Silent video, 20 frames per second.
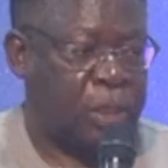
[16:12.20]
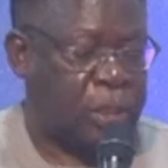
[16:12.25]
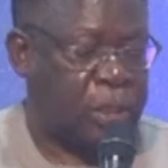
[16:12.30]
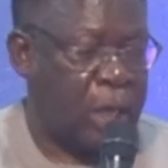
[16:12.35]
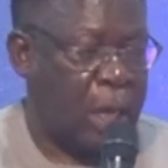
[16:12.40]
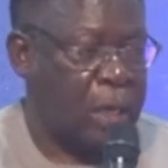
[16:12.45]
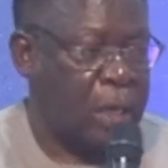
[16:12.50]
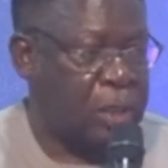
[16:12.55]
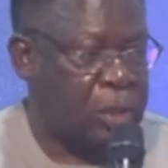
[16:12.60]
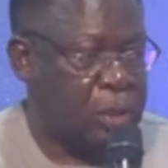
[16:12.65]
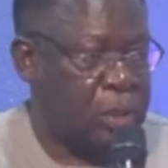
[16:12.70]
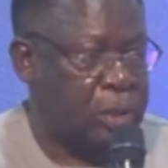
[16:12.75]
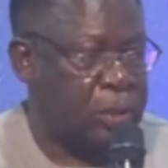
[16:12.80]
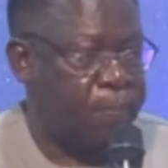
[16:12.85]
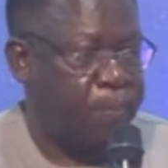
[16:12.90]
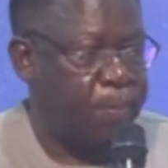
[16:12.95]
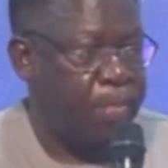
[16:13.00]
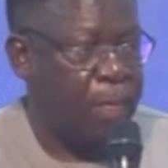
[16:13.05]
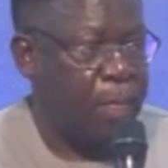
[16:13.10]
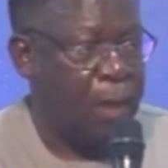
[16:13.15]

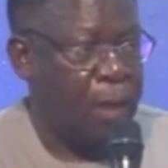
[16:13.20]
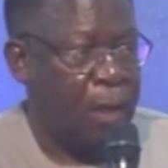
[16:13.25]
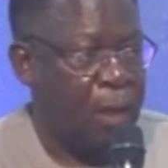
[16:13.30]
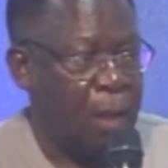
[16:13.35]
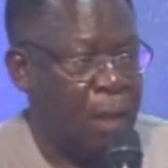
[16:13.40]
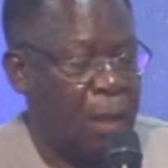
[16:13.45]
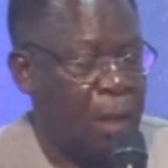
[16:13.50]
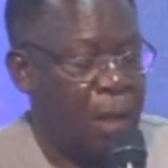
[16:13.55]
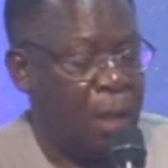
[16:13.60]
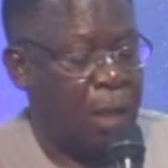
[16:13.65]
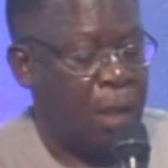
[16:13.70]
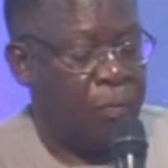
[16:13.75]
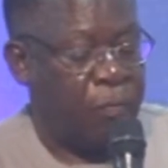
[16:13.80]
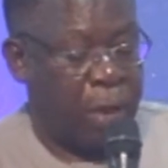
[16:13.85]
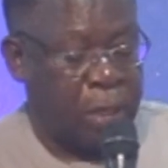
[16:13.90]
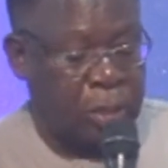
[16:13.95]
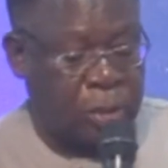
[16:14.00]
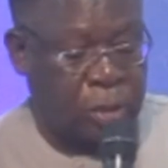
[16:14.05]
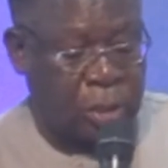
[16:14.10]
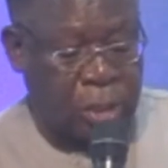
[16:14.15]
6,
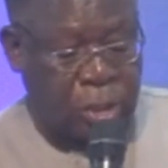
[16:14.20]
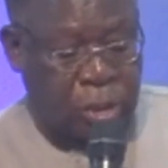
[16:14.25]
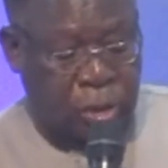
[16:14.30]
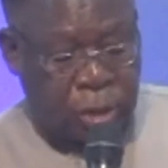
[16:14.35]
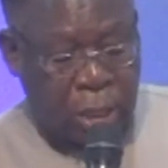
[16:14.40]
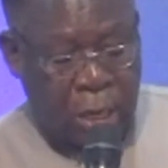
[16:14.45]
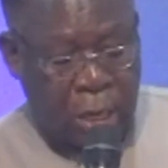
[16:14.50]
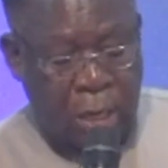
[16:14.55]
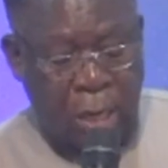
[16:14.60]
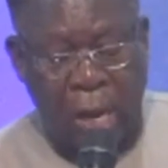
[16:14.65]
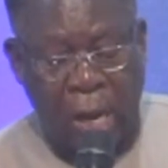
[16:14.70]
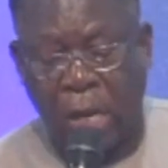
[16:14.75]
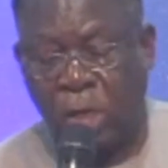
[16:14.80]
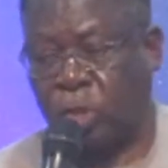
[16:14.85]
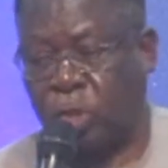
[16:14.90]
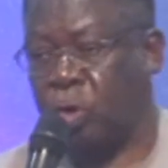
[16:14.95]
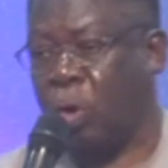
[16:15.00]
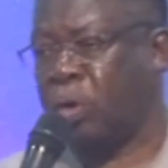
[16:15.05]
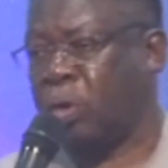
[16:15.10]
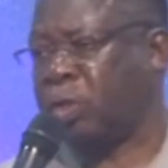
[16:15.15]
verse 16,
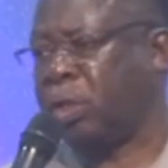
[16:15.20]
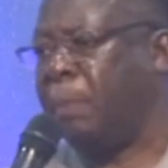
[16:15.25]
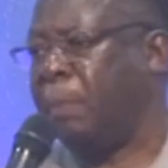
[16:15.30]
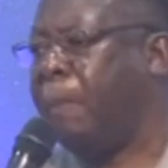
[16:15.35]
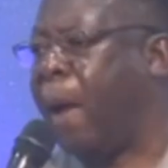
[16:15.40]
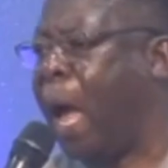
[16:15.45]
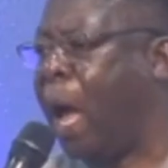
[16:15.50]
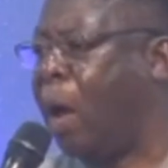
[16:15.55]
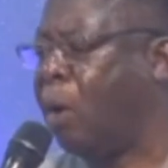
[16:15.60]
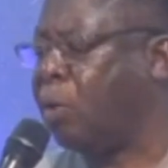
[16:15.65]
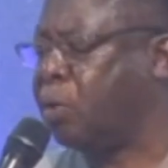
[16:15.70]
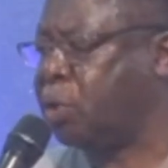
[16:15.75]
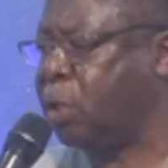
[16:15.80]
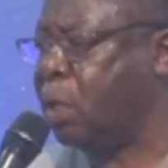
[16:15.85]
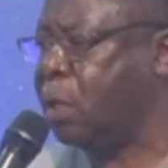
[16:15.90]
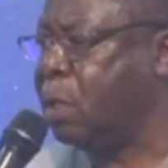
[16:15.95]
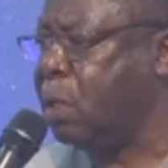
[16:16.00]
it talks about